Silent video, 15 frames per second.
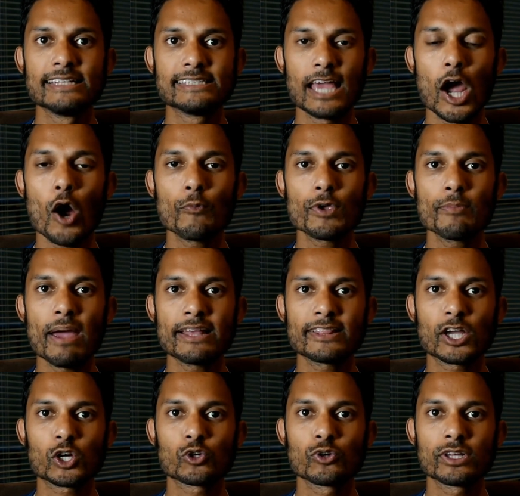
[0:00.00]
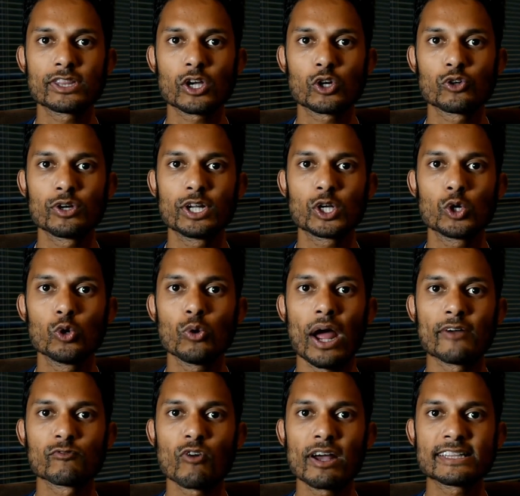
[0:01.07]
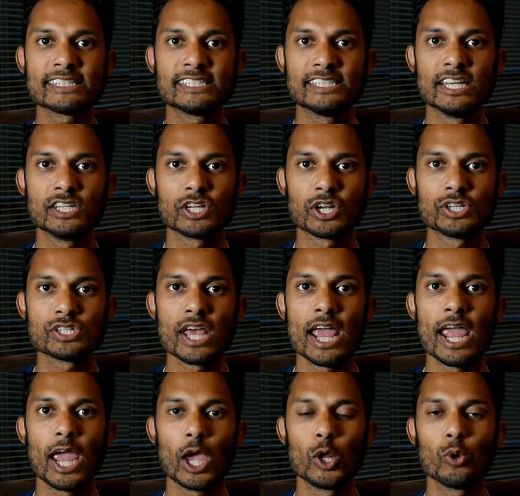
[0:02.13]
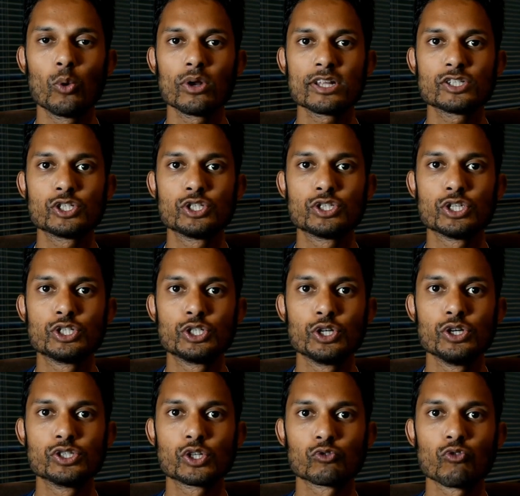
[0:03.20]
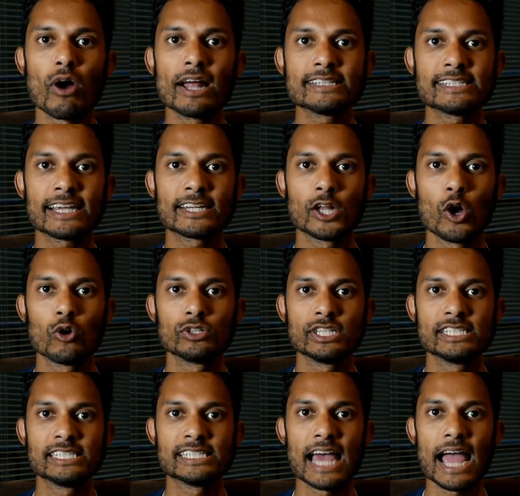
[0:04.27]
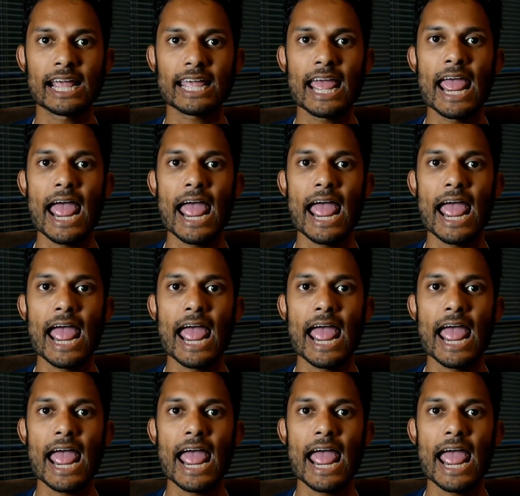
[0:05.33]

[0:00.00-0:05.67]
to help you make the critical and right decisions in order to choose the right technology stack